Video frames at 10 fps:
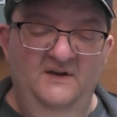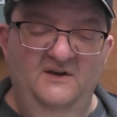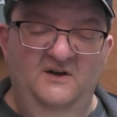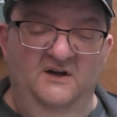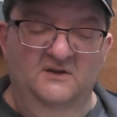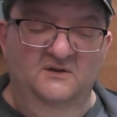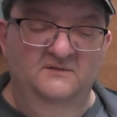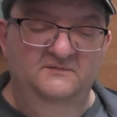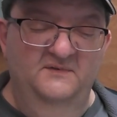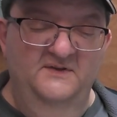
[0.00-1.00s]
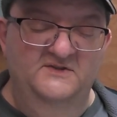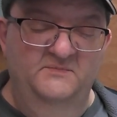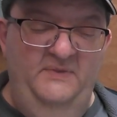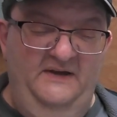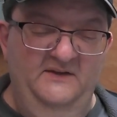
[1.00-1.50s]
color is
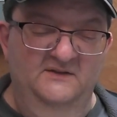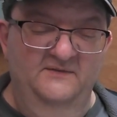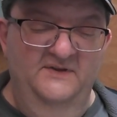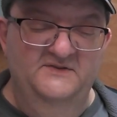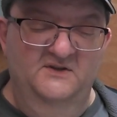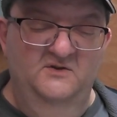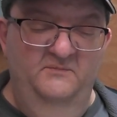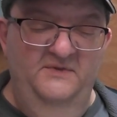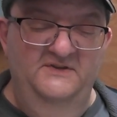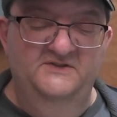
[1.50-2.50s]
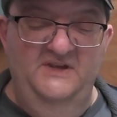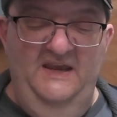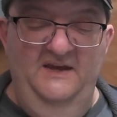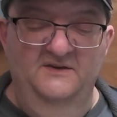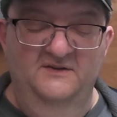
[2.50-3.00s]
speculative as it could be
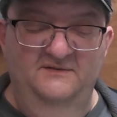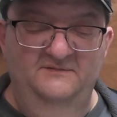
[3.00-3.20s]
sand.